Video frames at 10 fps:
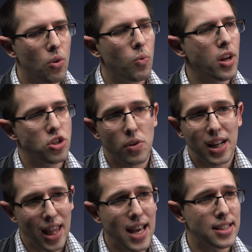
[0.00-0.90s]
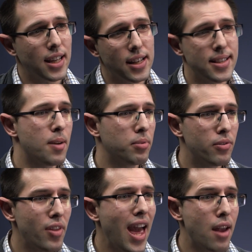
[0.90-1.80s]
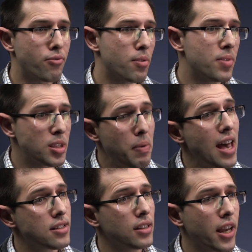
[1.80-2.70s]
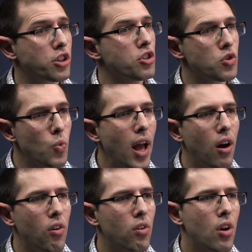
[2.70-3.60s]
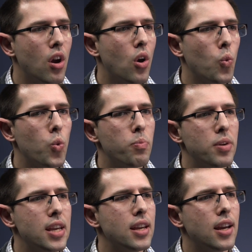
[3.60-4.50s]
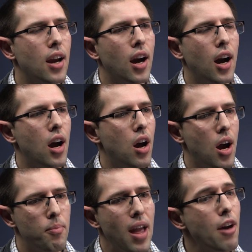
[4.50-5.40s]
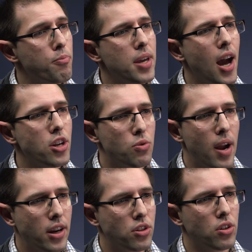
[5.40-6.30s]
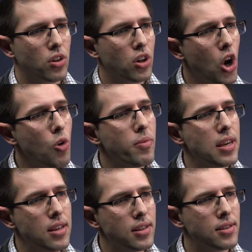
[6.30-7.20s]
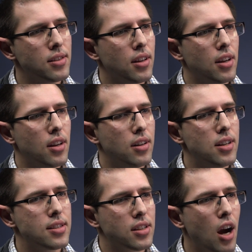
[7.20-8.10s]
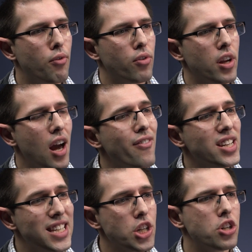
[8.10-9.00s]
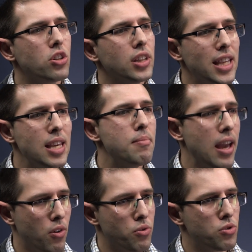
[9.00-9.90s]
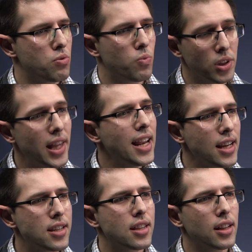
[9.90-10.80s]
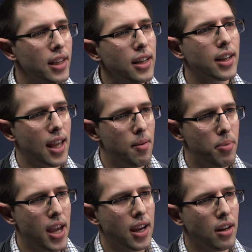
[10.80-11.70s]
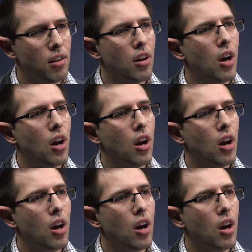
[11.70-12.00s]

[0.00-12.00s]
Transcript: Right? So a classic example of that from this past election as well would be FBI Director Comey's discovery of additional emails relating to the Clinton campaign